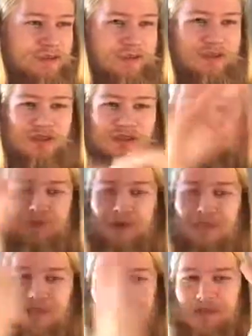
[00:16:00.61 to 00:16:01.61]
You have
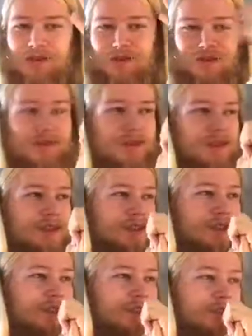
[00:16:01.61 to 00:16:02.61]
Casconia, you have
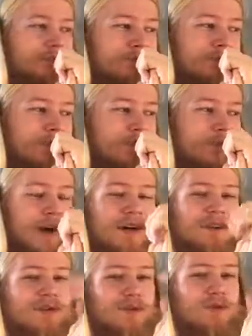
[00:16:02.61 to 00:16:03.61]

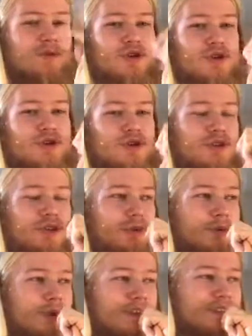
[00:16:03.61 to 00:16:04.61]
vast ocean to the
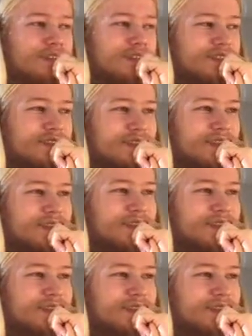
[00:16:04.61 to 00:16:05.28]
west.